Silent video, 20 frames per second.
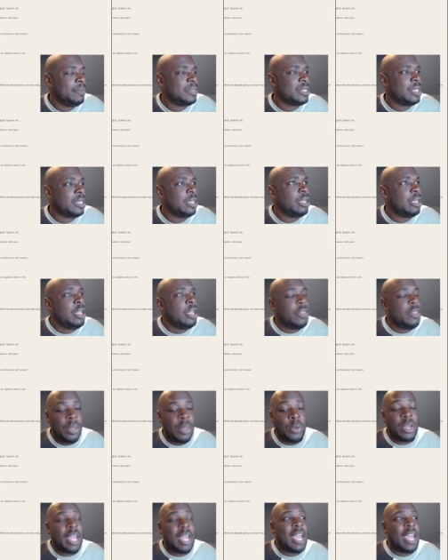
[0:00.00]
it, they
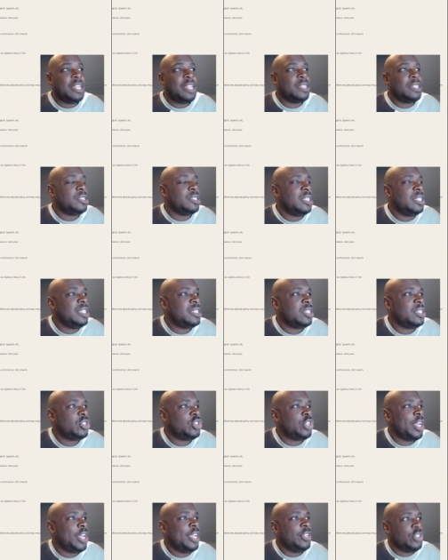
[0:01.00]
want to add it to these
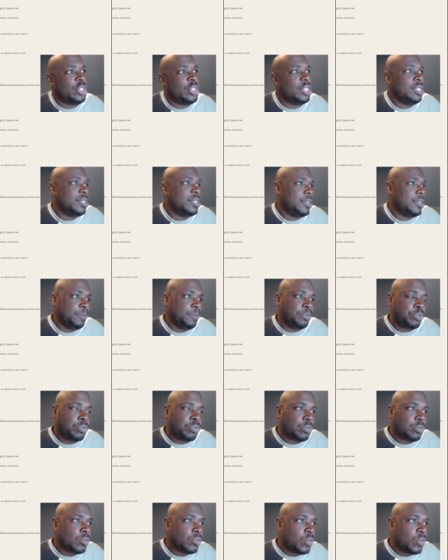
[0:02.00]
exchanges
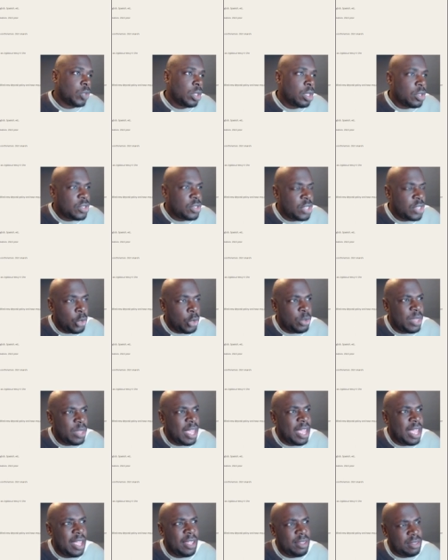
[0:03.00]
so
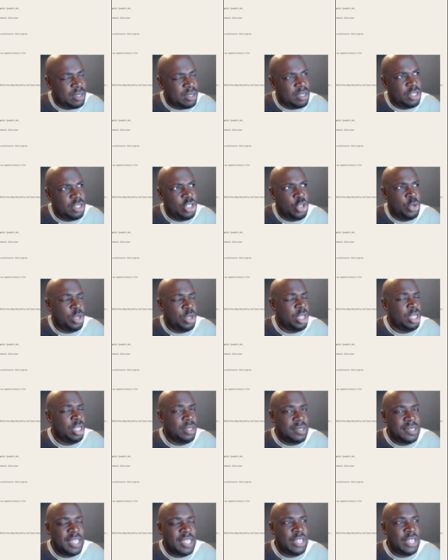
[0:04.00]
that you
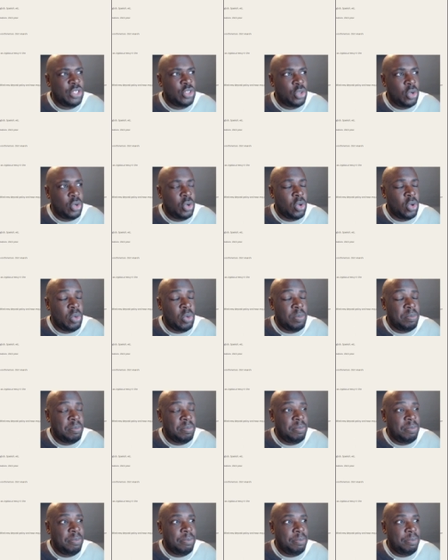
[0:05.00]
can send your
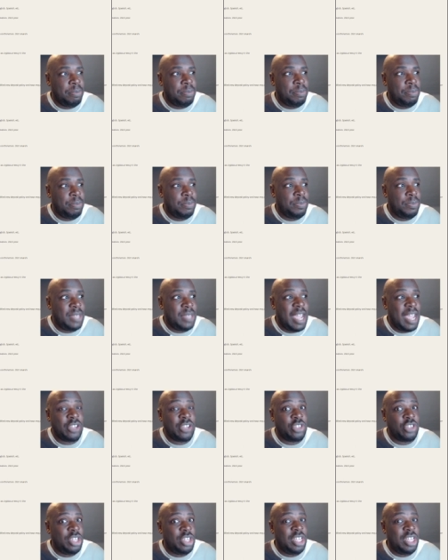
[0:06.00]

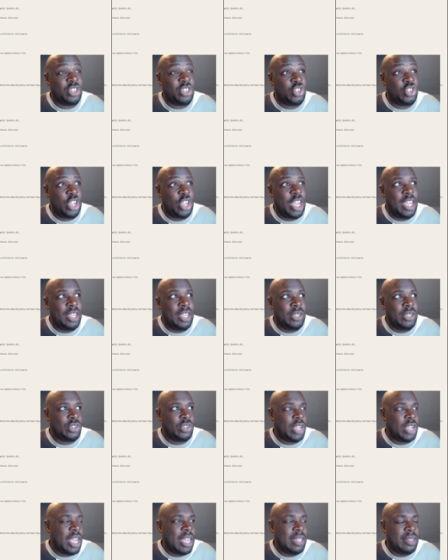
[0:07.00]
Dash to the exchange
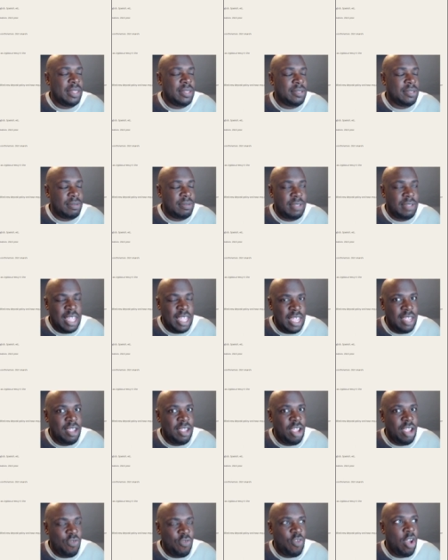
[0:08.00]
and
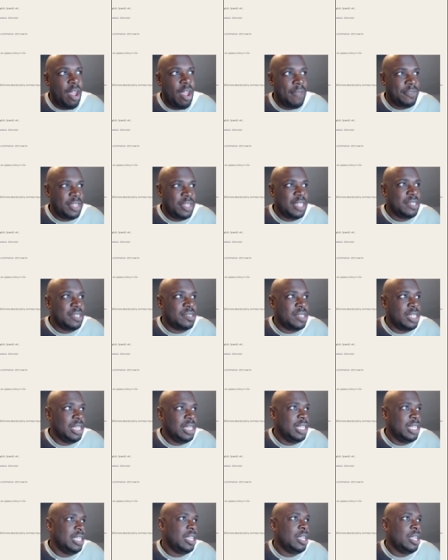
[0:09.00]
it arrives
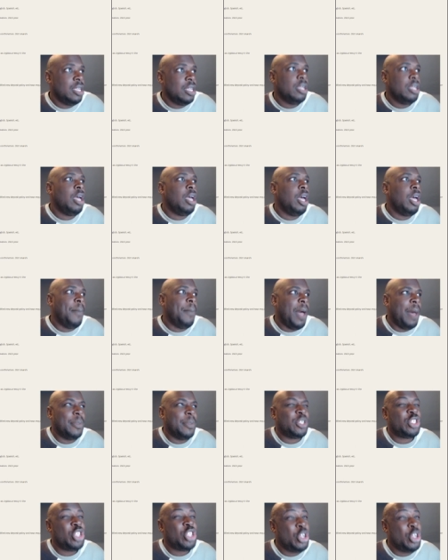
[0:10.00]
instantly. Um, I'm
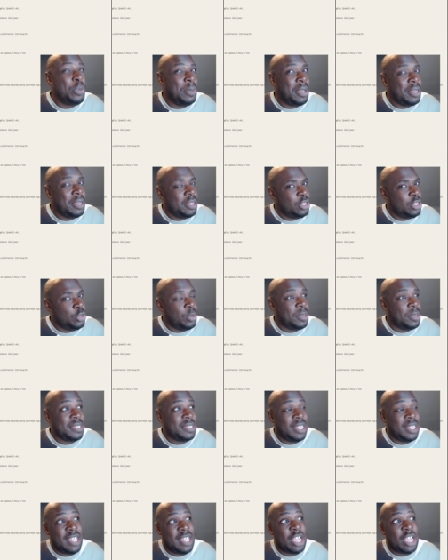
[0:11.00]
assuming you can
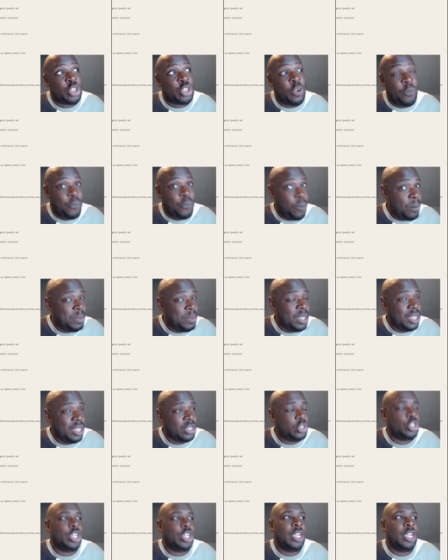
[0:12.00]
send Dash from the
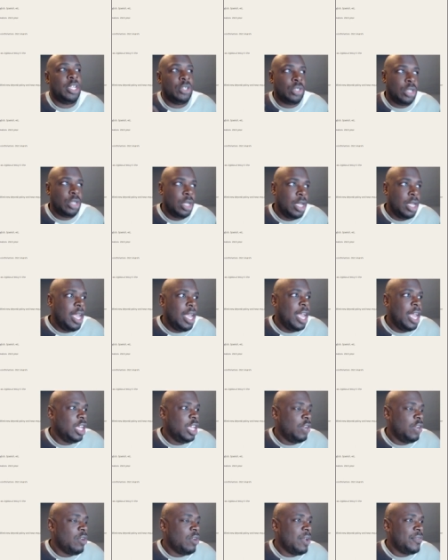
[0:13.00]
exchange and it
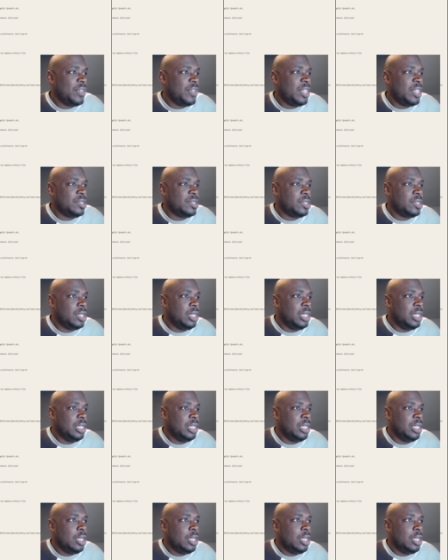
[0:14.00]
arrives instantly.